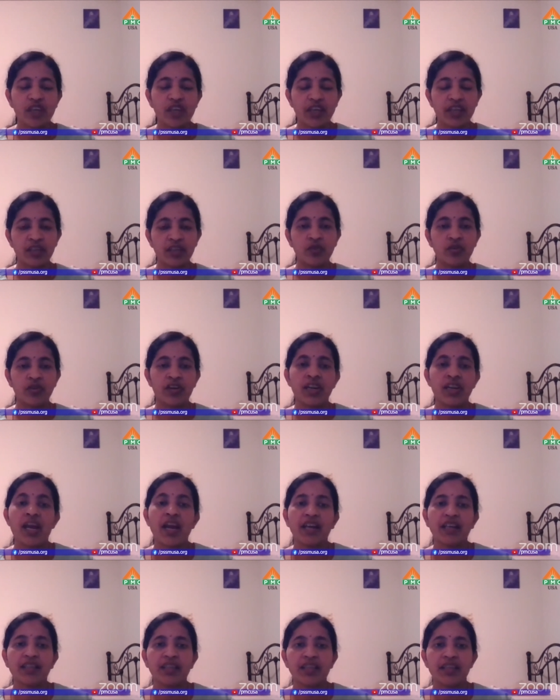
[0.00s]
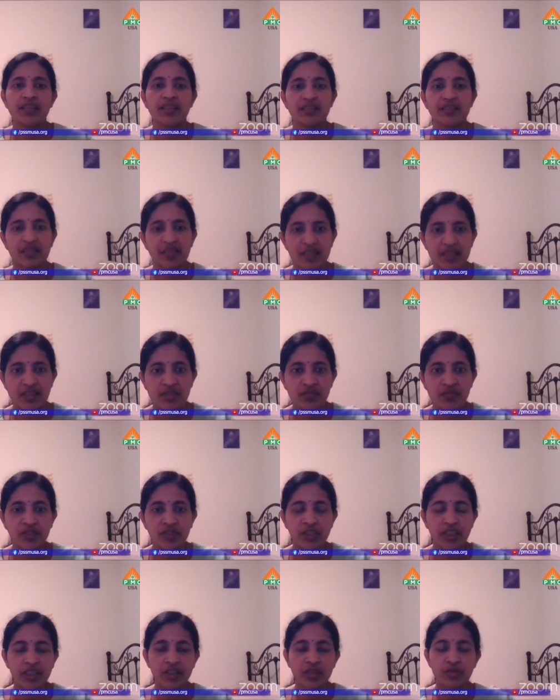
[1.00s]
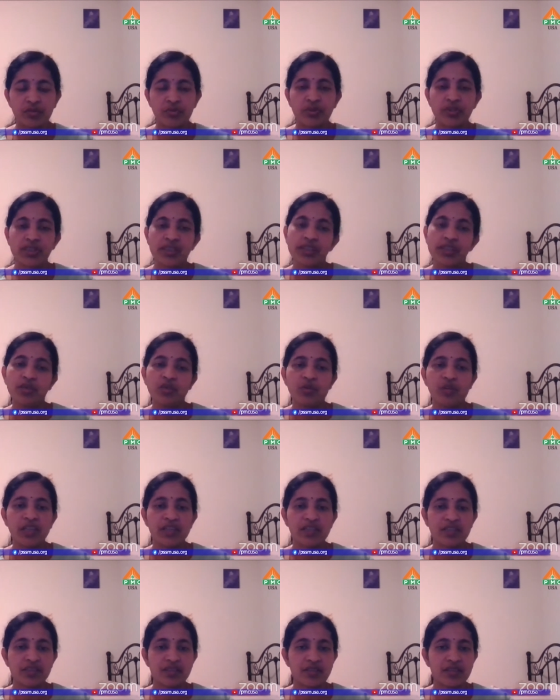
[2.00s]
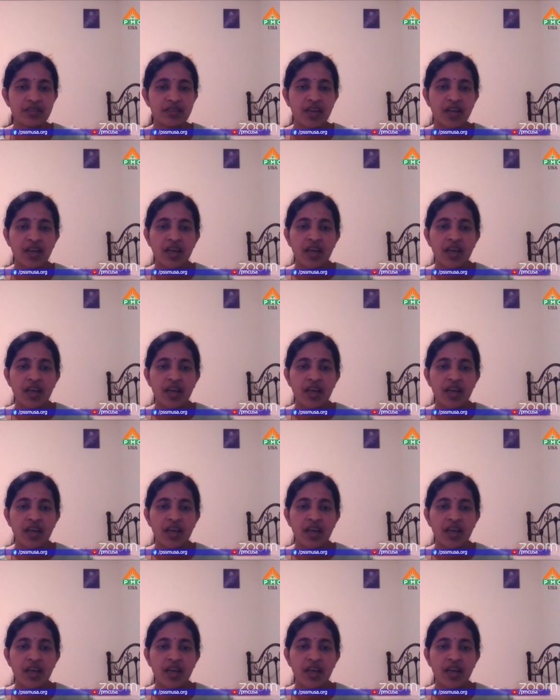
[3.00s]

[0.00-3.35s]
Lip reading: reacting stressfully to the situations.